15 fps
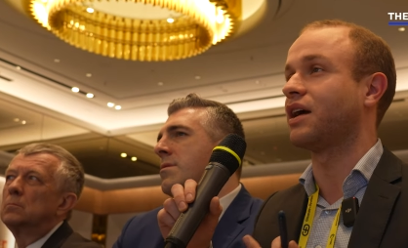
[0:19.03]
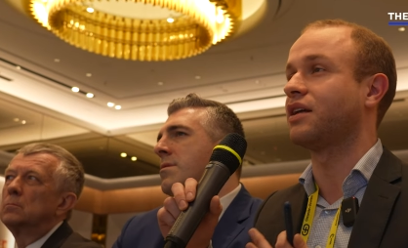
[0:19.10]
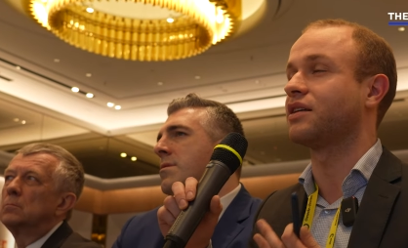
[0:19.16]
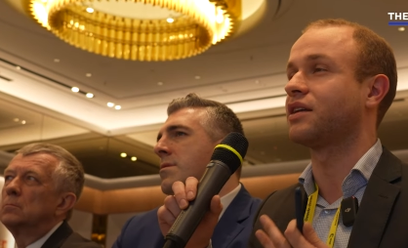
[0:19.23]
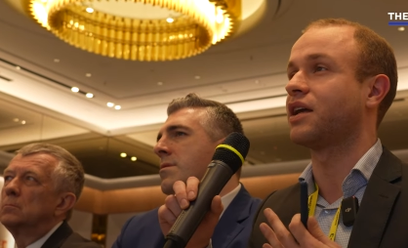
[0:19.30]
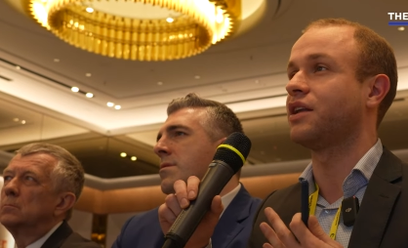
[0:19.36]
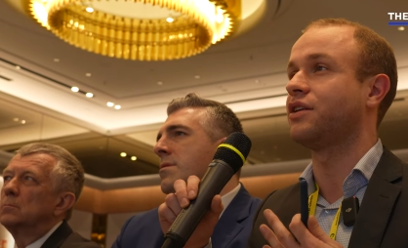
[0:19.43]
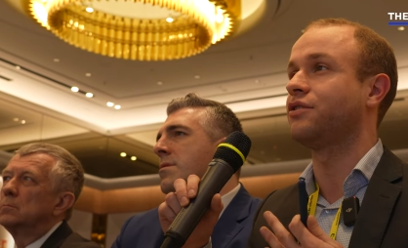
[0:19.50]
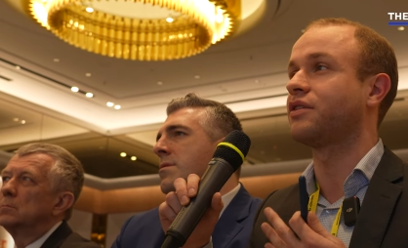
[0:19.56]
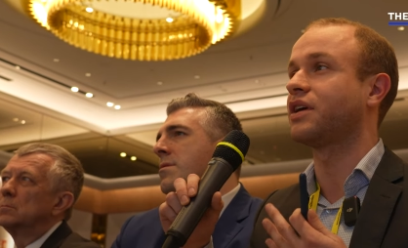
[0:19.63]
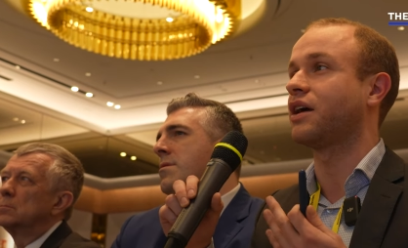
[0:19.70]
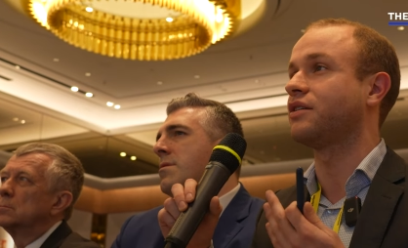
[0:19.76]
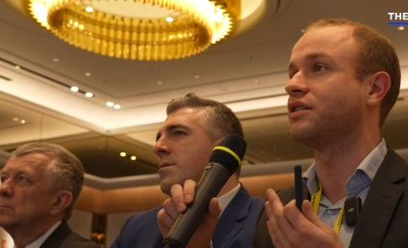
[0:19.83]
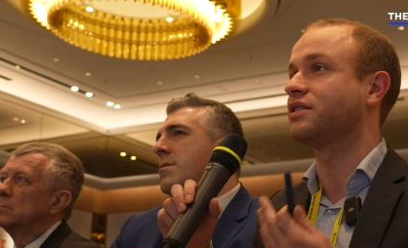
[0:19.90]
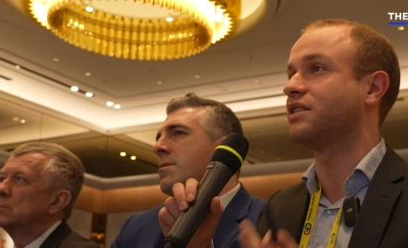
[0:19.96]
Speaker 1: and can you
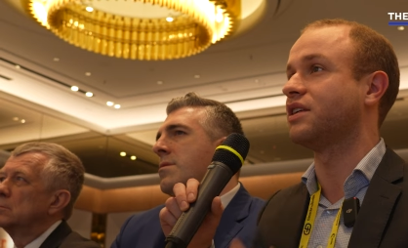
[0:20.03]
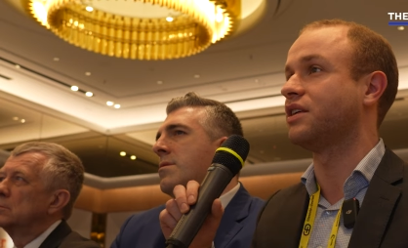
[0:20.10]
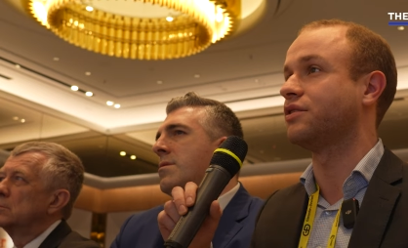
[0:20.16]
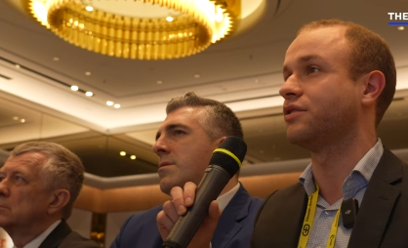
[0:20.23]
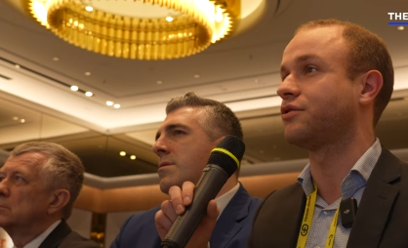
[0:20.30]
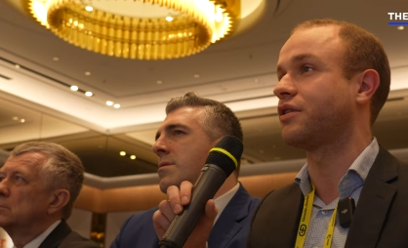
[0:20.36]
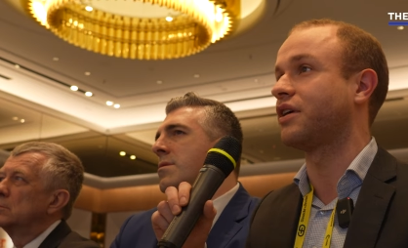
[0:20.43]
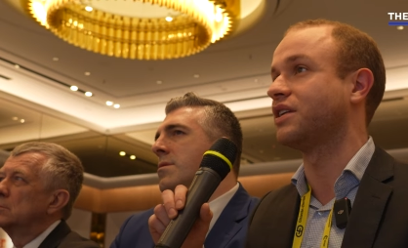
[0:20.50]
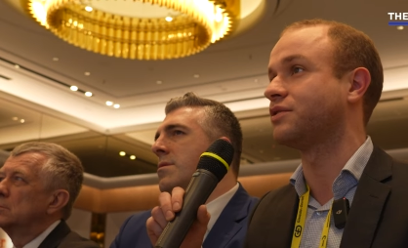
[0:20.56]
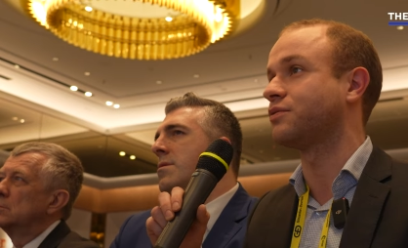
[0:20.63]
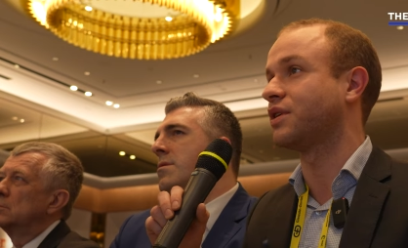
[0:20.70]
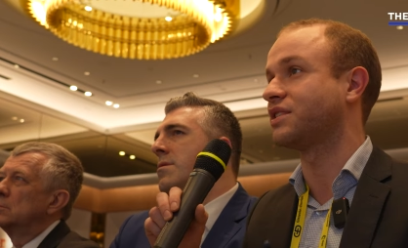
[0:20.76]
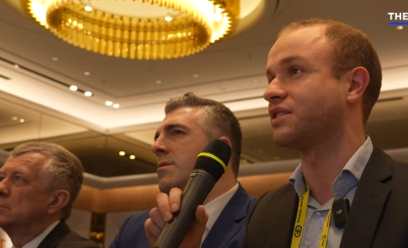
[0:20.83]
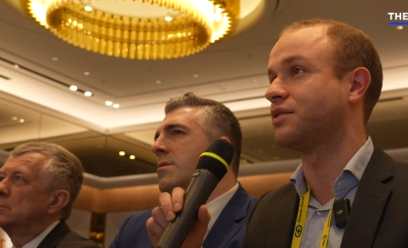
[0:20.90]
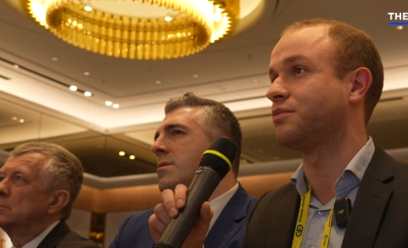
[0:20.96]
guarantee
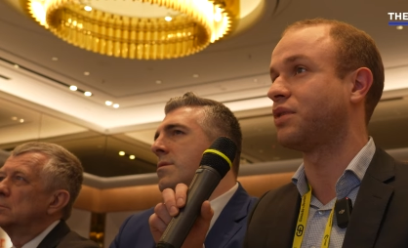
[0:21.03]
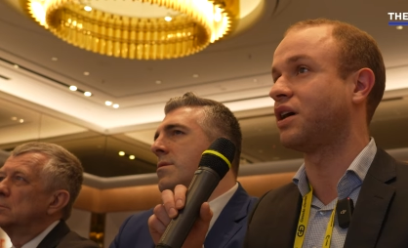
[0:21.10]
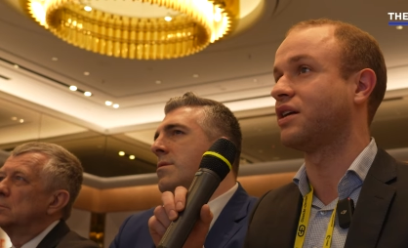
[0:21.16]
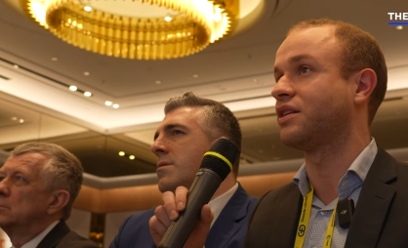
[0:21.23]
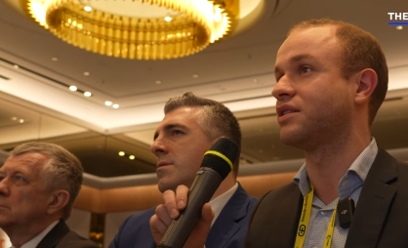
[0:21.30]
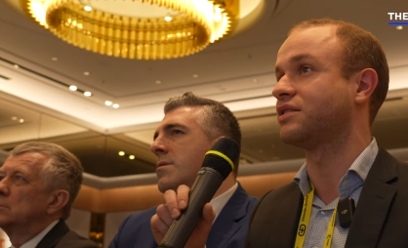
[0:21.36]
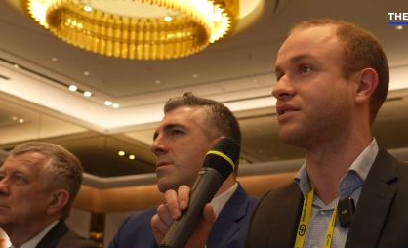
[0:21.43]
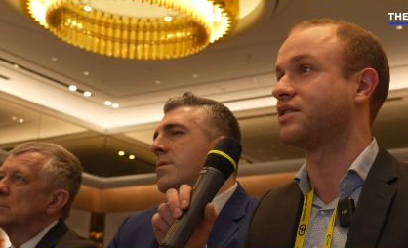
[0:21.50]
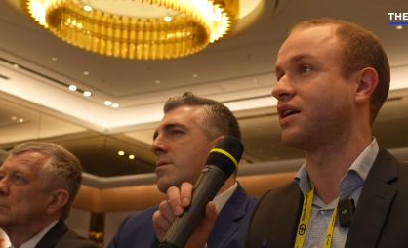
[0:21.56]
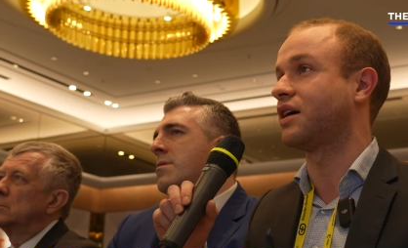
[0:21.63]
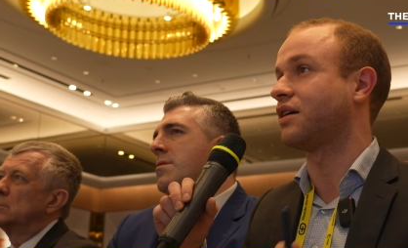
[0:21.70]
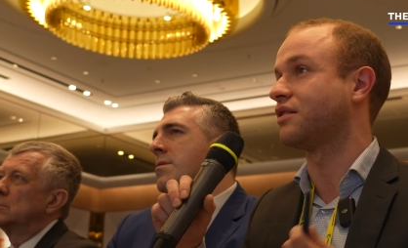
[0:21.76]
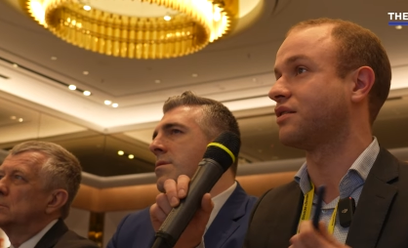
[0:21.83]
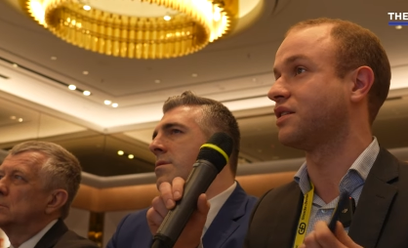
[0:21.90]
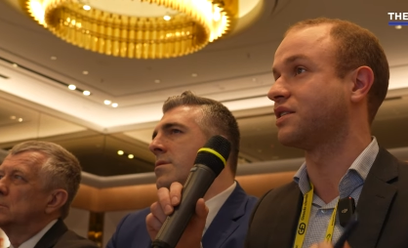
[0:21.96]
Ukraine's Western partners
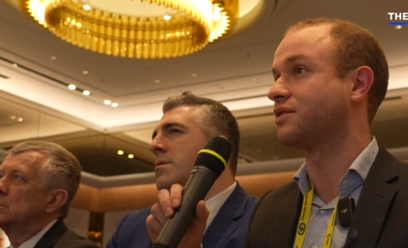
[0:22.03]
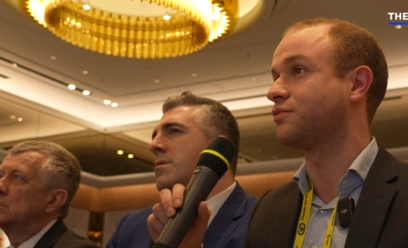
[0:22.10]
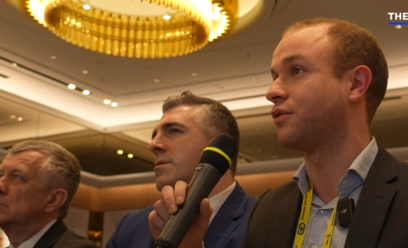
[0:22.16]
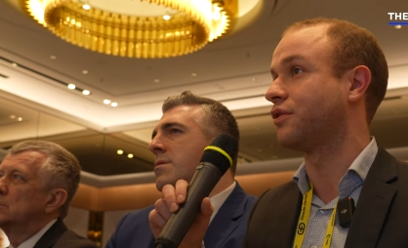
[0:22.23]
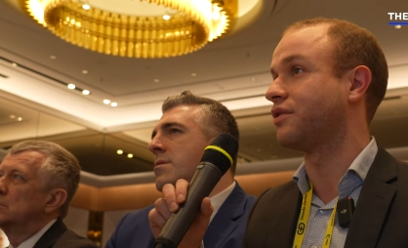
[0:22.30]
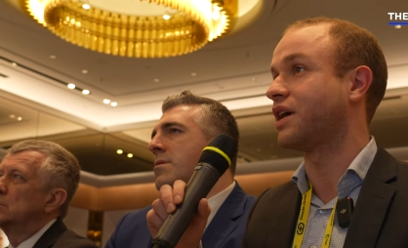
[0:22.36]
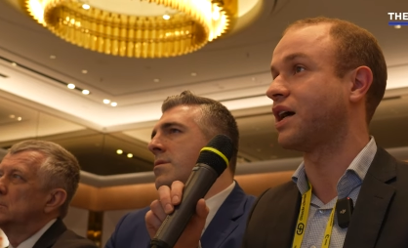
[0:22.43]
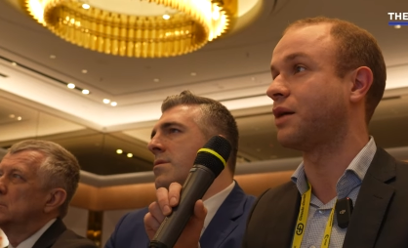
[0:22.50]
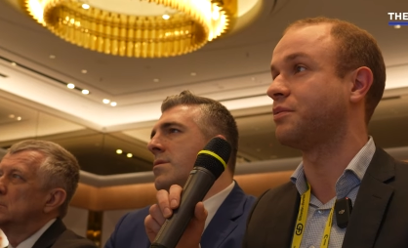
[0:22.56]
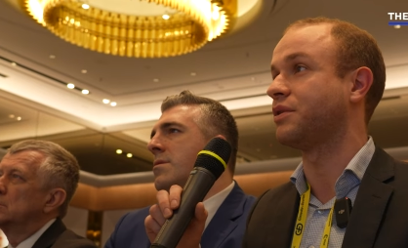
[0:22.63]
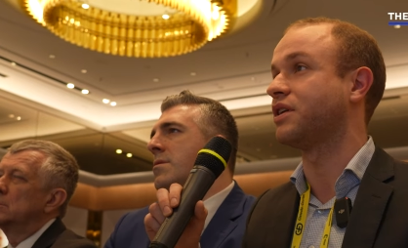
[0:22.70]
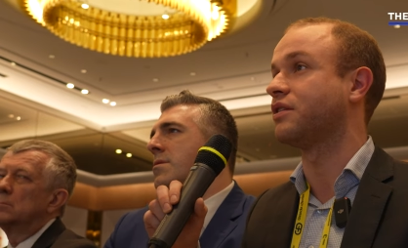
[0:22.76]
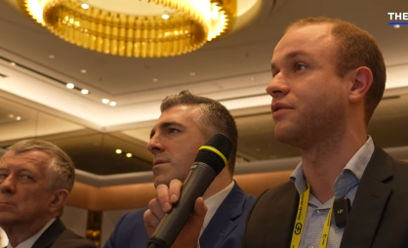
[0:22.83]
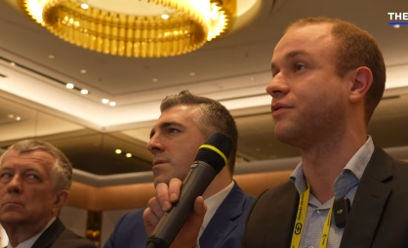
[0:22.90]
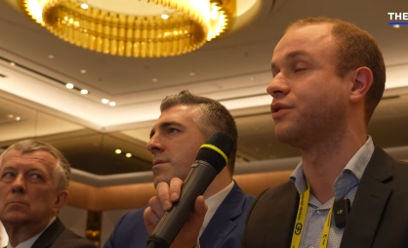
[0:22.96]
that this won't
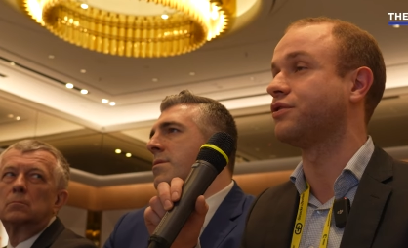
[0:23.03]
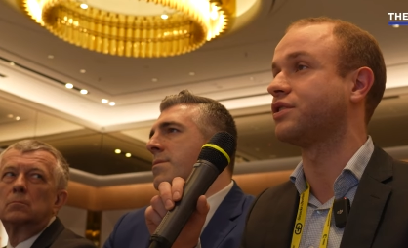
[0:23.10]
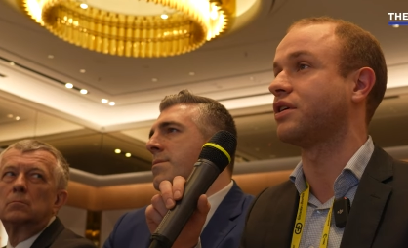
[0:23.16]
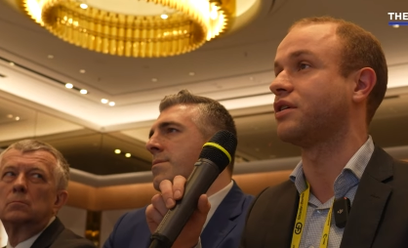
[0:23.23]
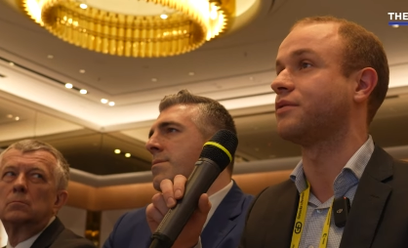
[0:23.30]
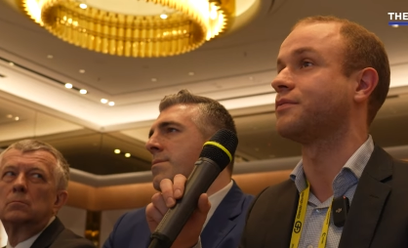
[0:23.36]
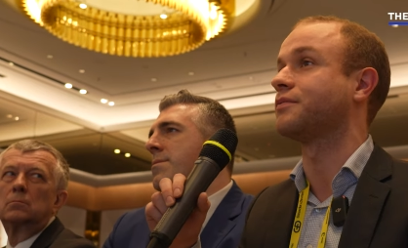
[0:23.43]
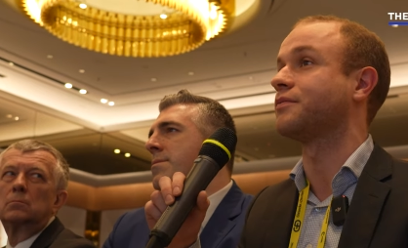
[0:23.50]
happen in the future?